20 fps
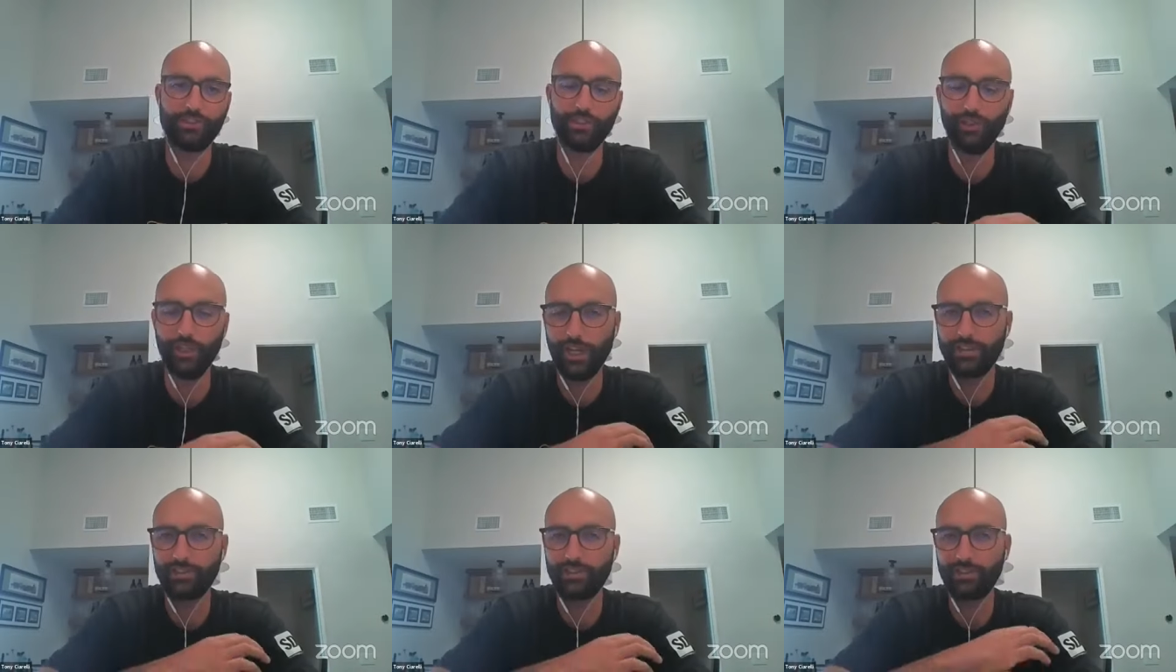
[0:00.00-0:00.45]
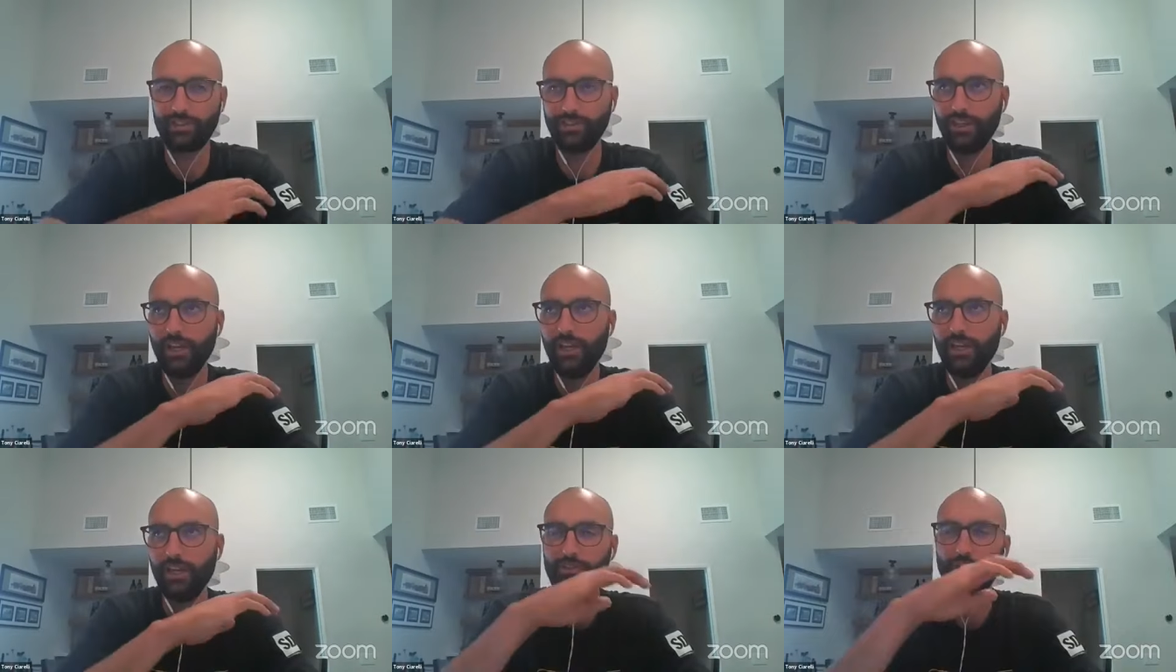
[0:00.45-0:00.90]
So let's
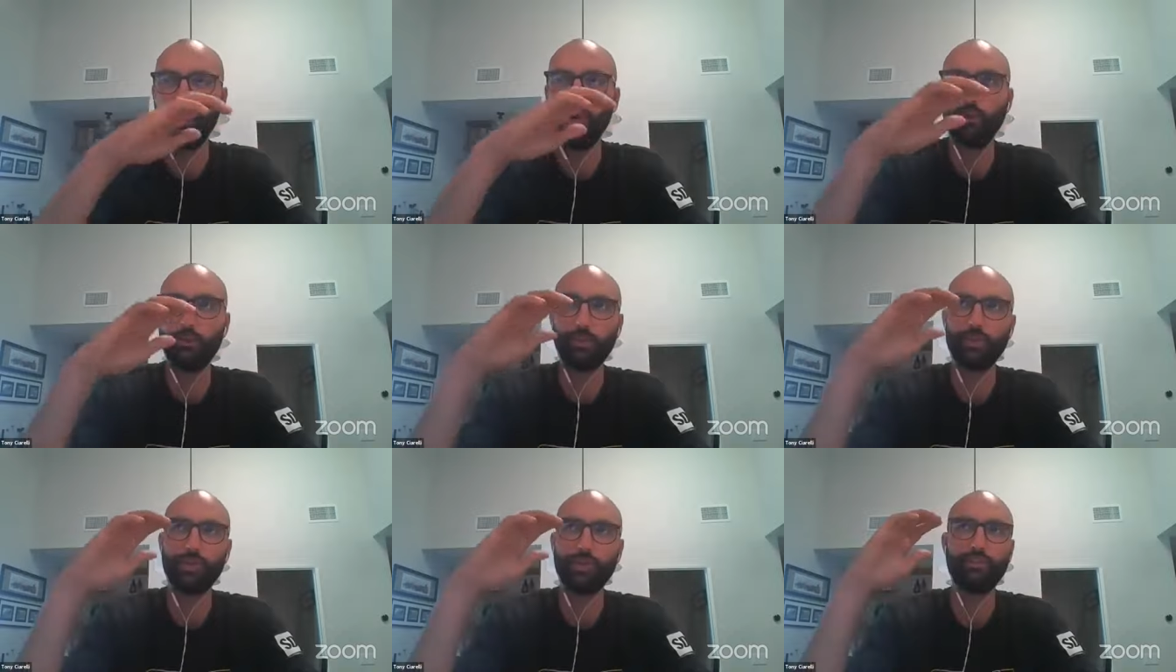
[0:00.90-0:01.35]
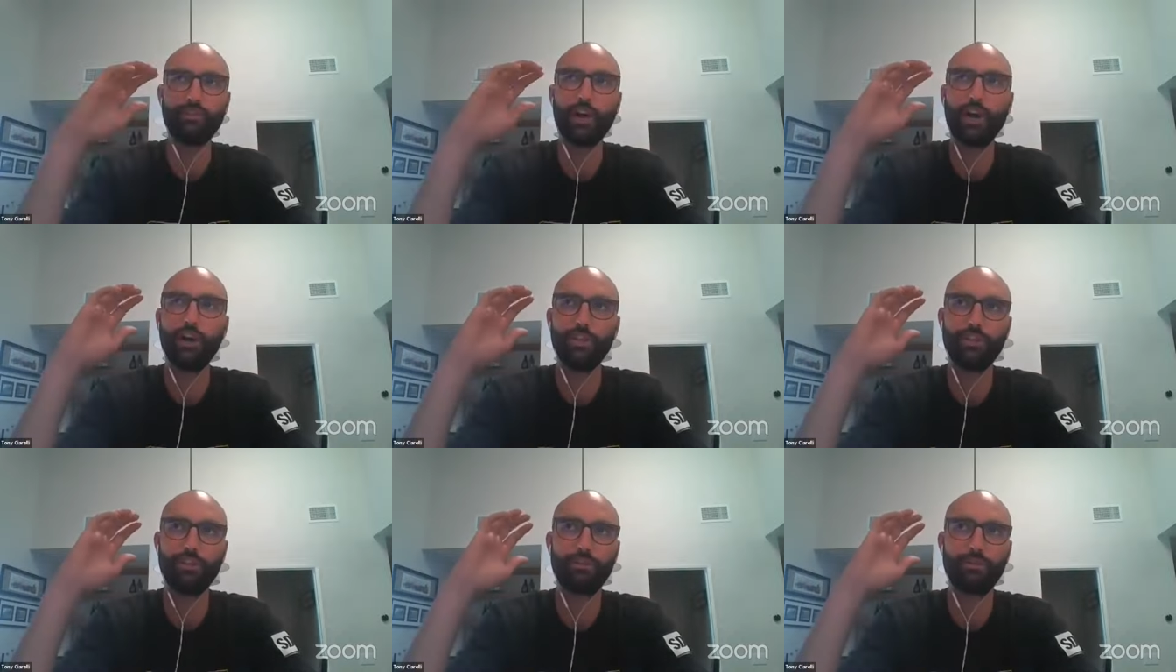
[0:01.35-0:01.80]
so we've
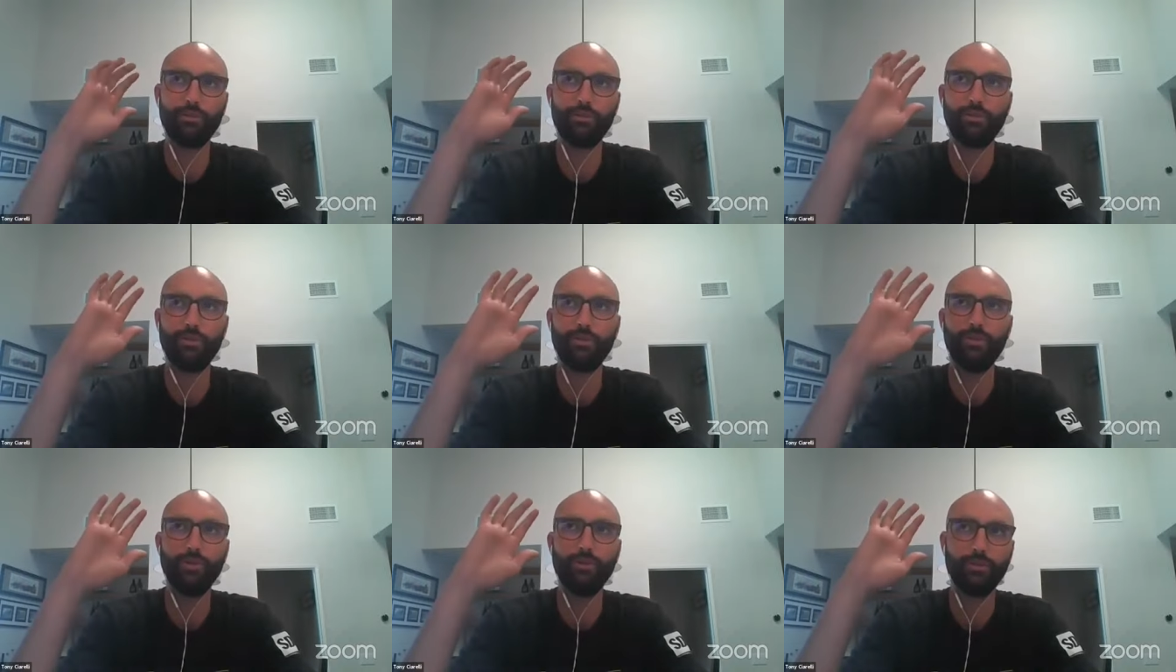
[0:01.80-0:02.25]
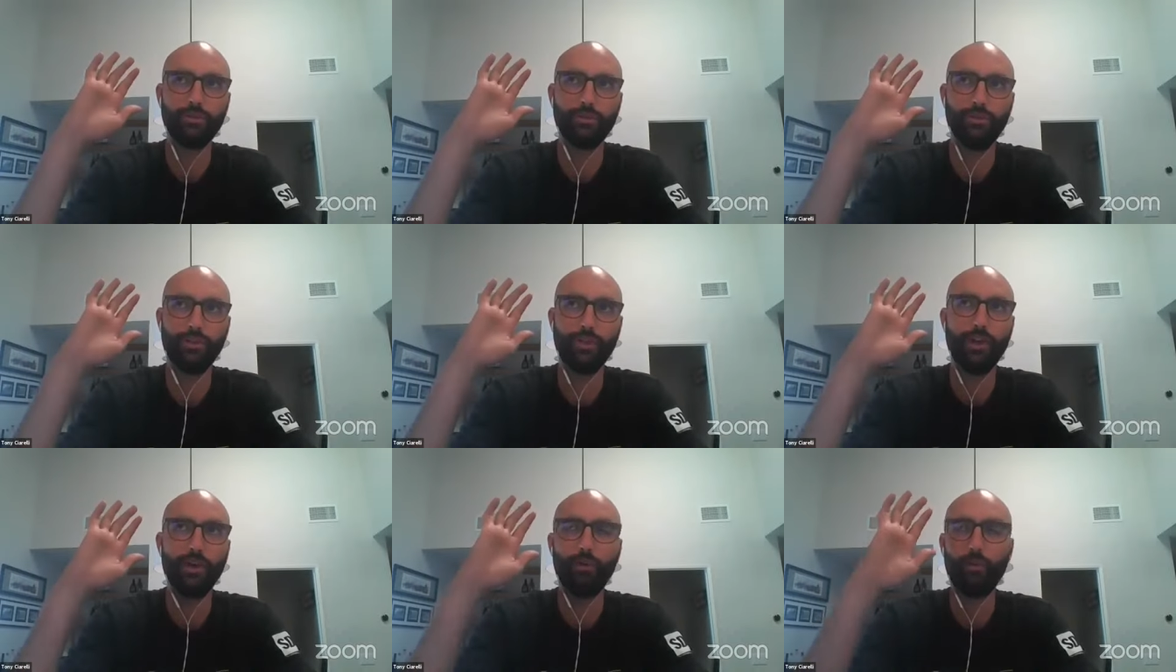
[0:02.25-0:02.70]
gone through,
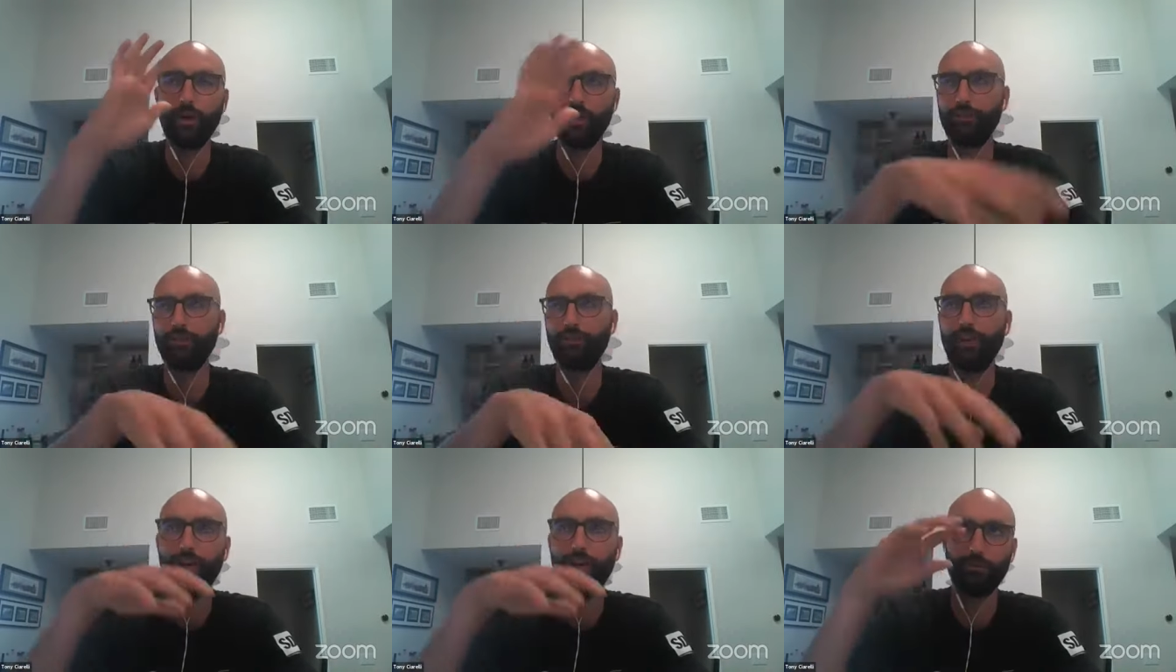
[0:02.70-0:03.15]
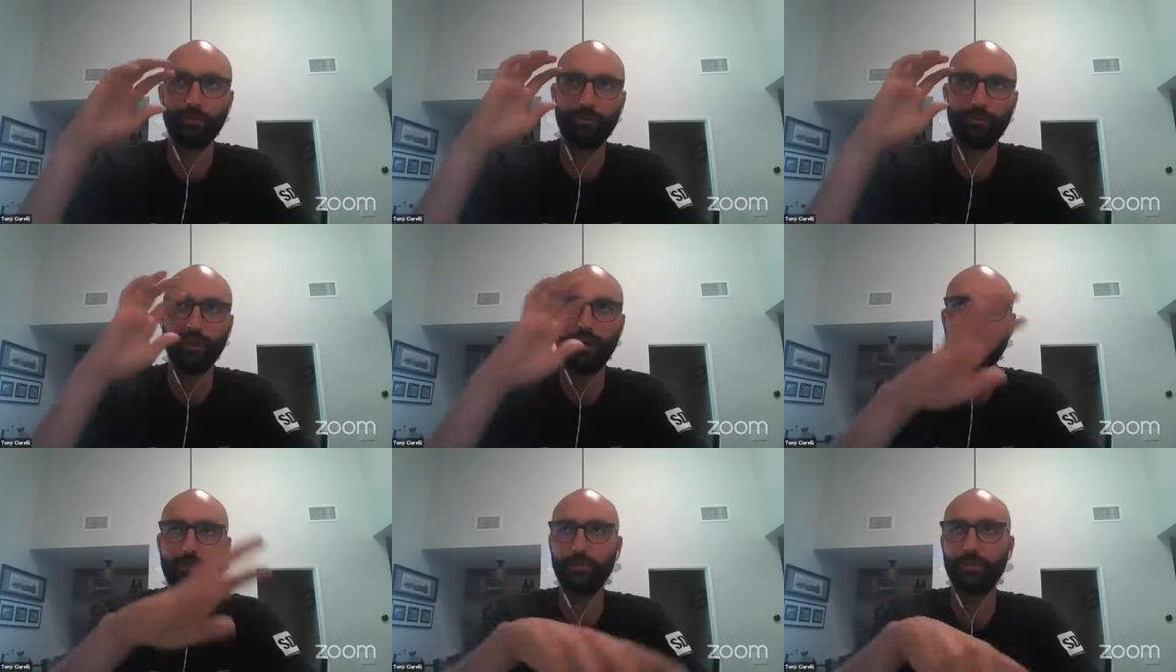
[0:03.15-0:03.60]
you know, where you're from,
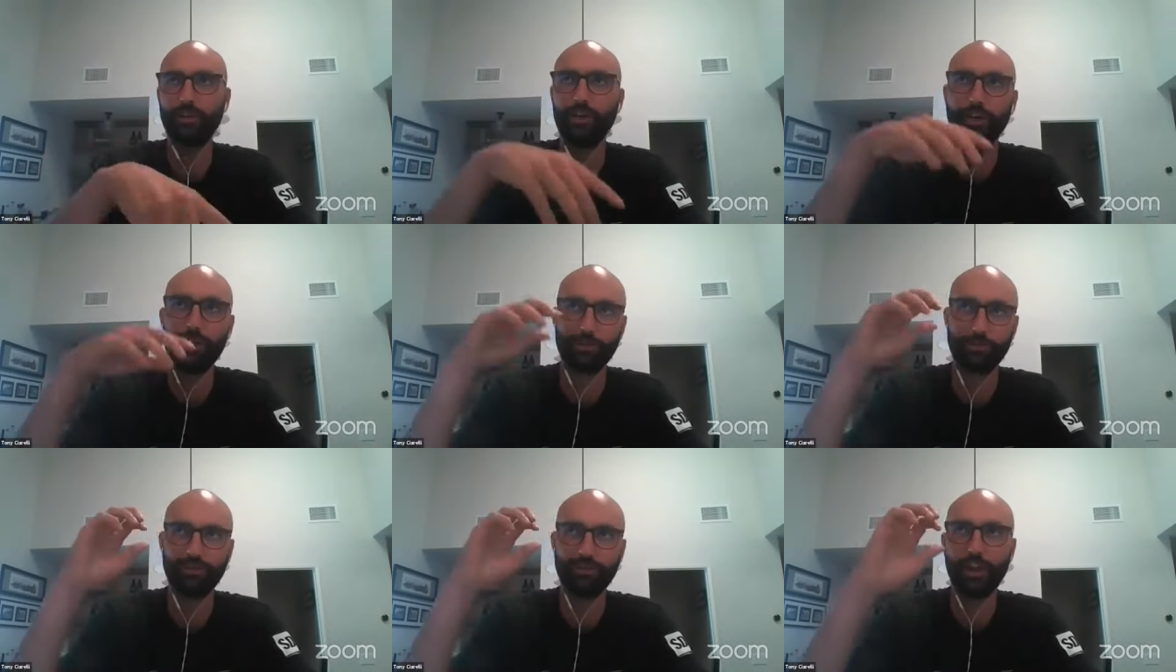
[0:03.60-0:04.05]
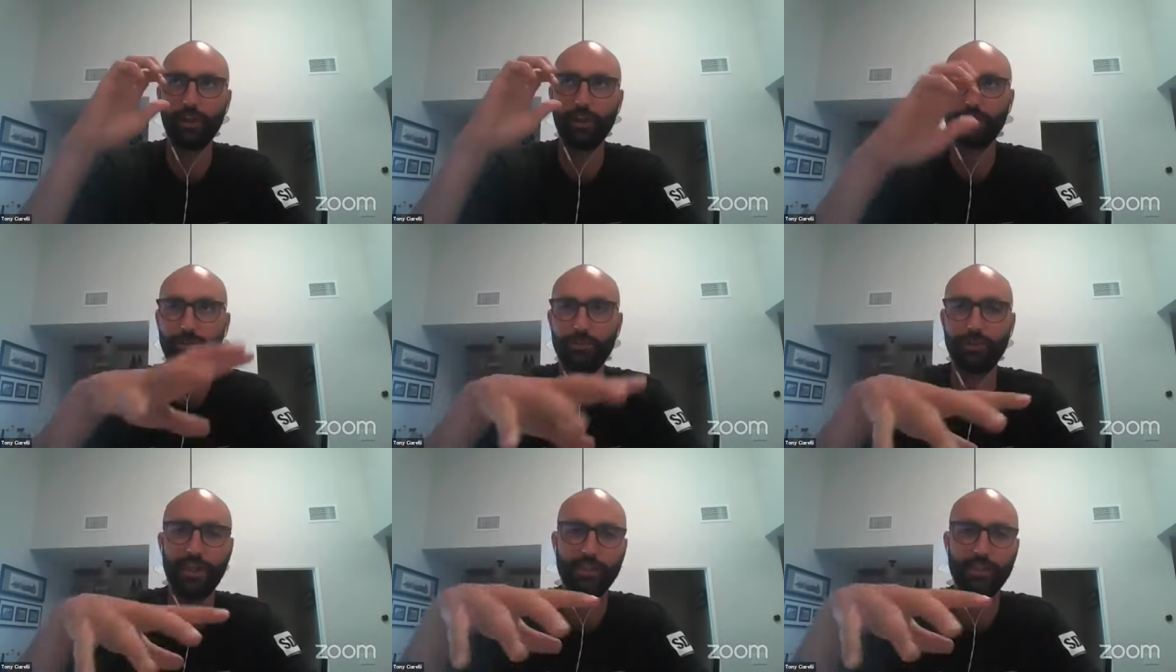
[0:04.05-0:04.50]
we've gone through college, we've gone
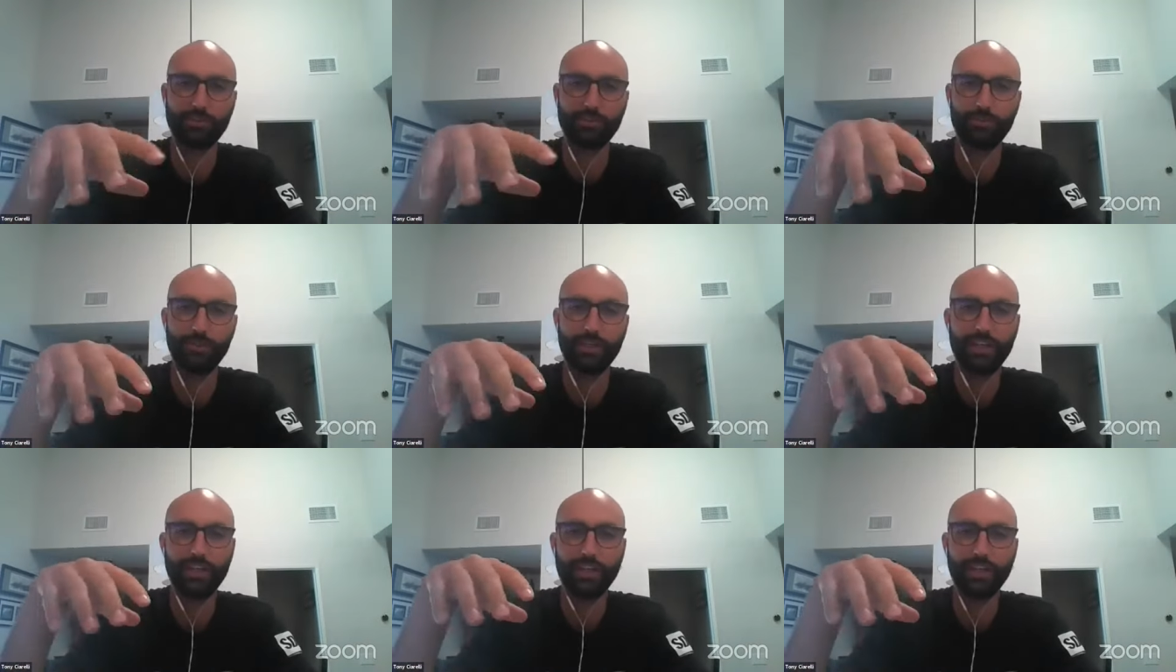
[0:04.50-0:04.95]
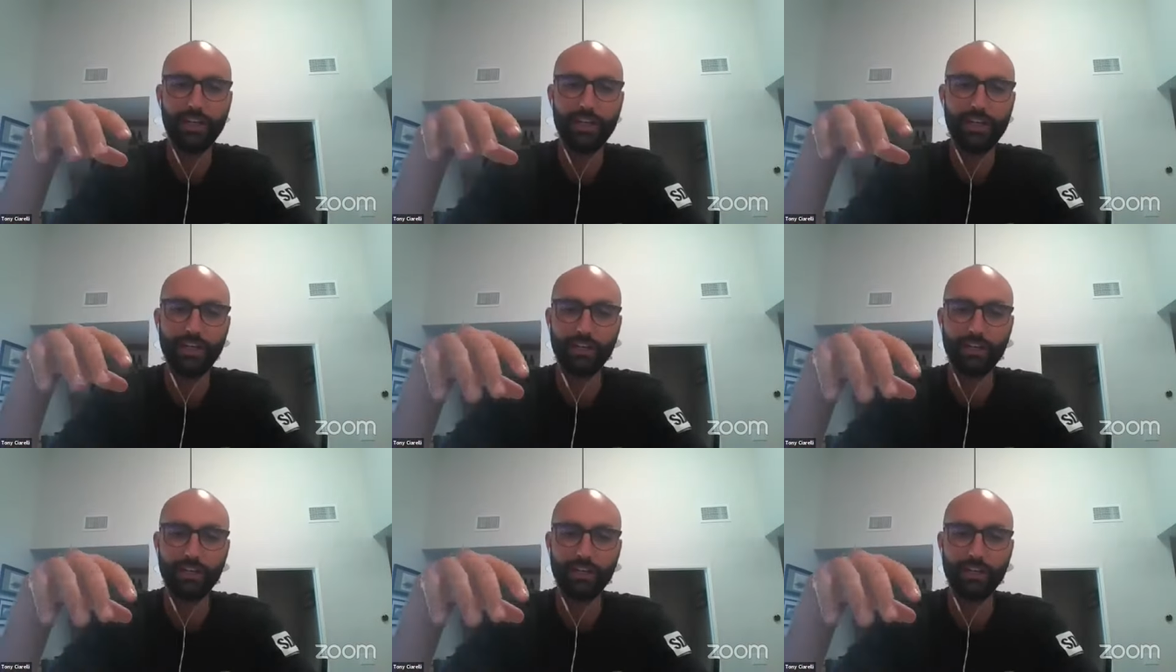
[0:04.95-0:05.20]
through NetSuite.